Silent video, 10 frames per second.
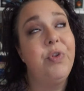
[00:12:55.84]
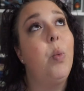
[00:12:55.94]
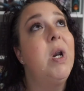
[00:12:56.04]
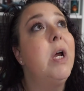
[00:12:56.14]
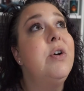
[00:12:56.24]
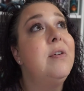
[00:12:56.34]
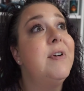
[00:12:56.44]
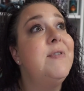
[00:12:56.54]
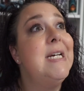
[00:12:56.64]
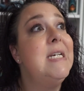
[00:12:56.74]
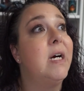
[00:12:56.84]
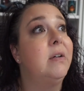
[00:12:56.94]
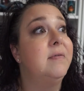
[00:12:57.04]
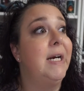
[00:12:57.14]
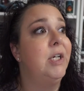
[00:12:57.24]
The
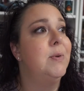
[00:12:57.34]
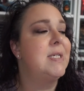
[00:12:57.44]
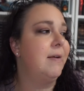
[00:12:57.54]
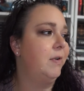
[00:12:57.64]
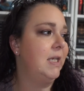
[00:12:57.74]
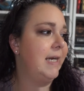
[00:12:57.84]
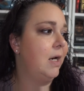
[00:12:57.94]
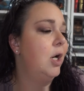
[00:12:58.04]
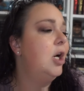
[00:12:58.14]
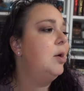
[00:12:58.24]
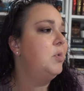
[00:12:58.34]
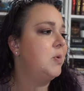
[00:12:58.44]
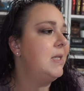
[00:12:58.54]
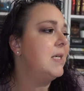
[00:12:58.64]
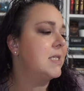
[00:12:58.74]
$115 value is definitely there
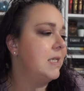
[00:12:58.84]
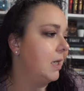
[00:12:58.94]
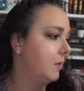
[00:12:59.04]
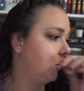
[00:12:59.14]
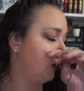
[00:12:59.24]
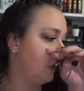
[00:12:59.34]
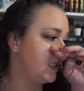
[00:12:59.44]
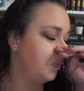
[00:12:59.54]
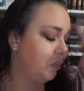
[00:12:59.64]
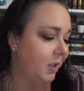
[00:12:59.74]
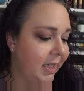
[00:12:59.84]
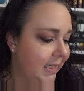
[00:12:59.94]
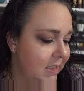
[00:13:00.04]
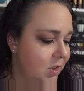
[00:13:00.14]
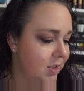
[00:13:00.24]
between this and the other goodies, but
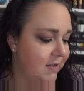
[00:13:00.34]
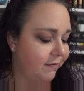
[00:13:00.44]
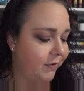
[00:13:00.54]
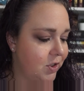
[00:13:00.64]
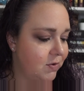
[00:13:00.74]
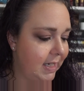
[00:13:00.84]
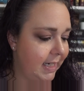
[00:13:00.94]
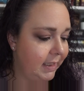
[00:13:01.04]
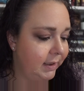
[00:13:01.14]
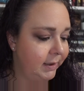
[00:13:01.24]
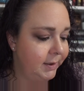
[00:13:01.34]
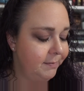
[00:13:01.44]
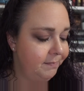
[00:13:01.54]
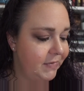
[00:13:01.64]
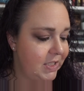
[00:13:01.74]
like it's just frustrating.
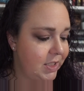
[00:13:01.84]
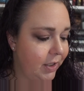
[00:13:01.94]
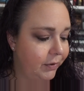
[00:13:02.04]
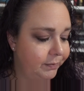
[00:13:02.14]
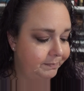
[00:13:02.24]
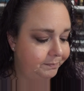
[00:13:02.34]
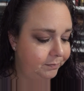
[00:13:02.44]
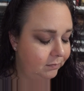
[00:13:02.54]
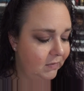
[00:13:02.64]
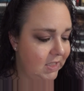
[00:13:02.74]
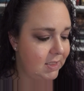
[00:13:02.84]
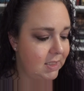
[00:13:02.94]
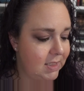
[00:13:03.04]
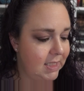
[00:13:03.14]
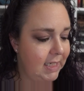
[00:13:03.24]
So this
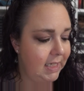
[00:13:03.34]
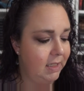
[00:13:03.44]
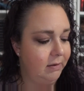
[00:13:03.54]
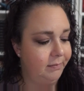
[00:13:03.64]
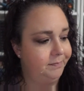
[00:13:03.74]
is the